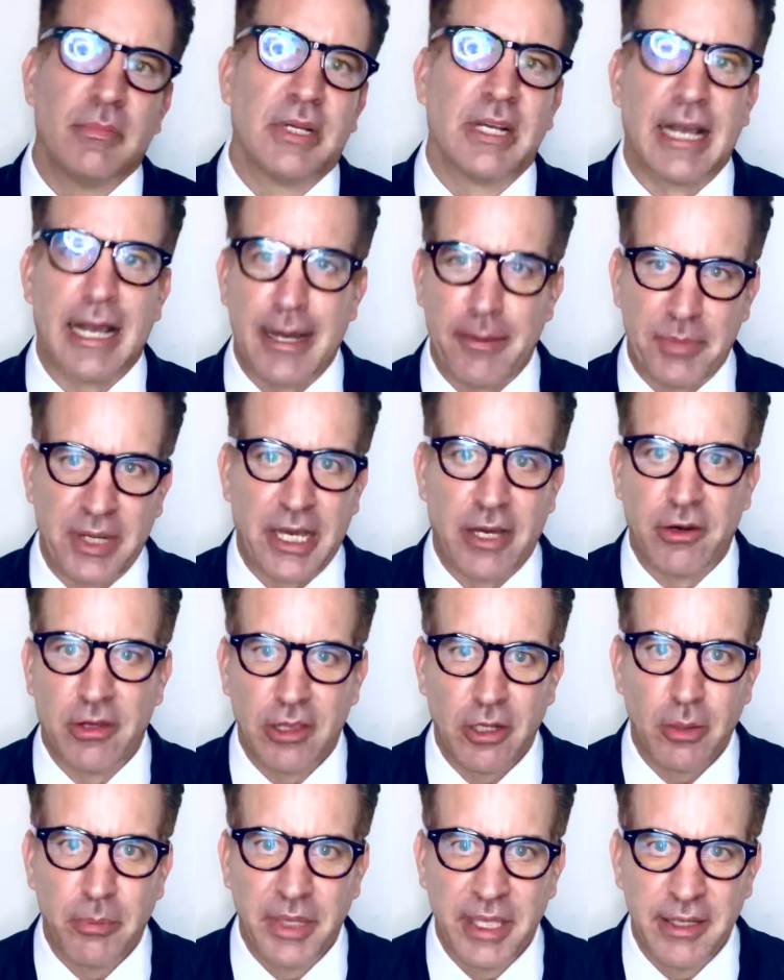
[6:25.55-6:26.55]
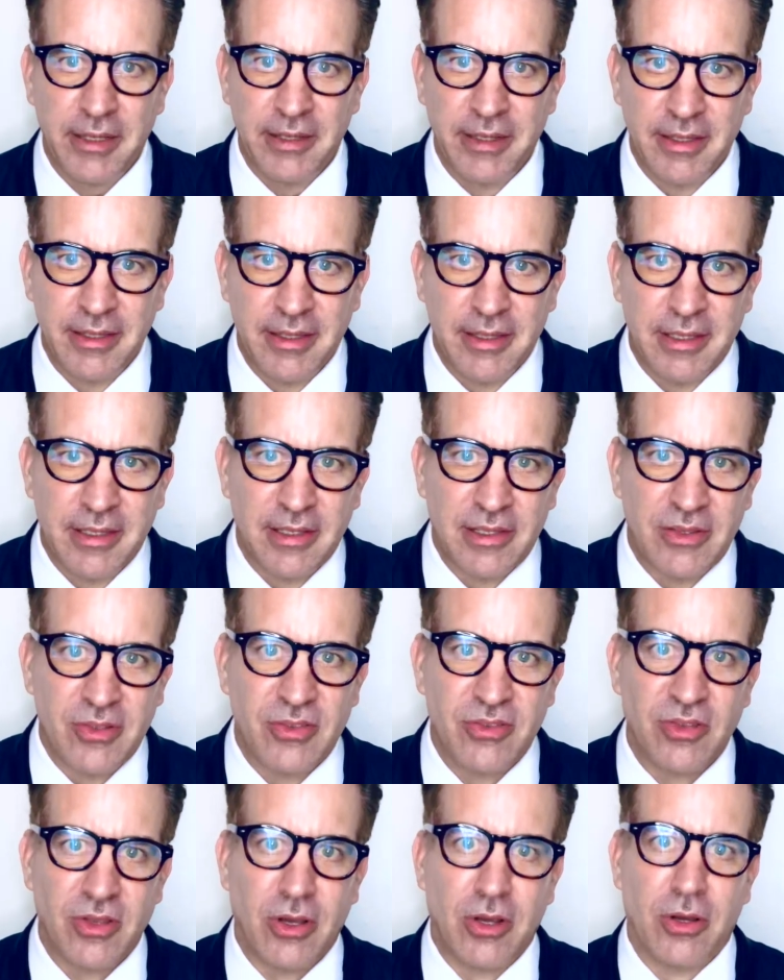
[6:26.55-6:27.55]
calm down a little bit.
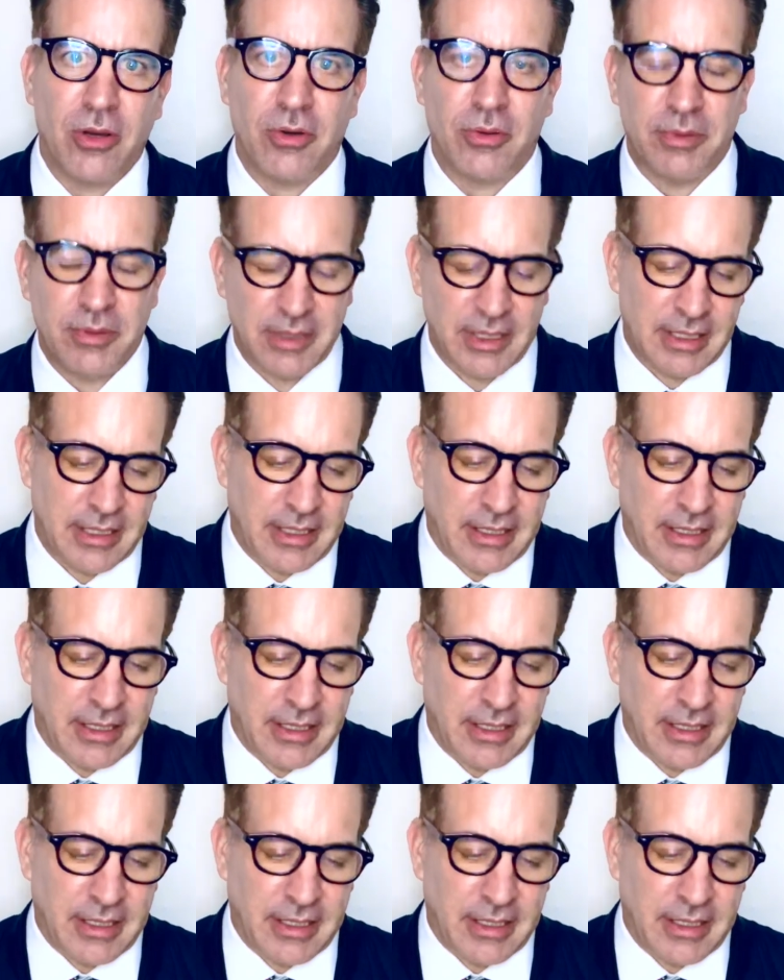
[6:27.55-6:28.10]
So,